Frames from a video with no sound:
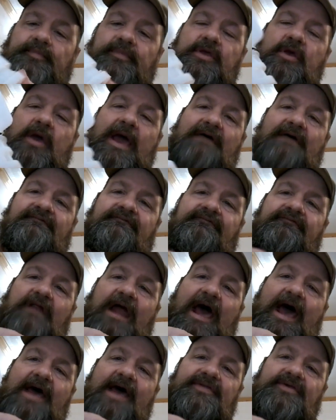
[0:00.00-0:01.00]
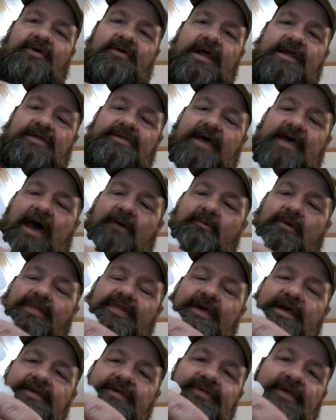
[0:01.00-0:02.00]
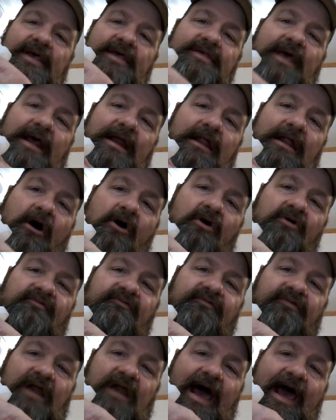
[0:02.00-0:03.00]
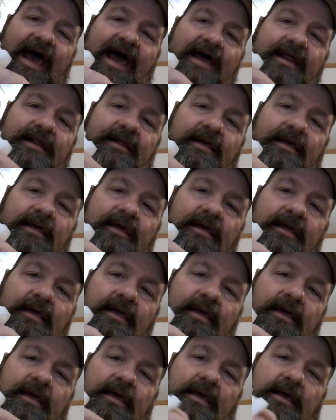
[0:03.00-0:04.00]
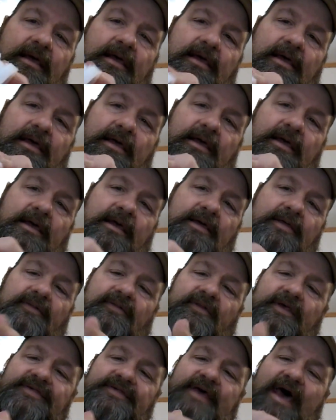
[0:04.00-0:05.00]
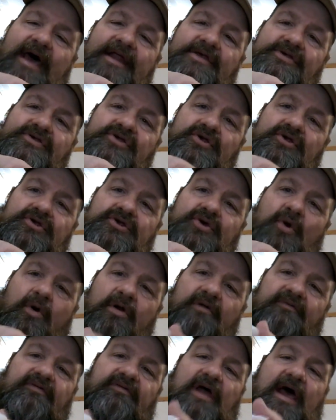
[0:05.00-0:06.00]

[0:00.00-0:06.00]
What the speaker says: You have flats on each side. Well, this is a long flat. This side is just short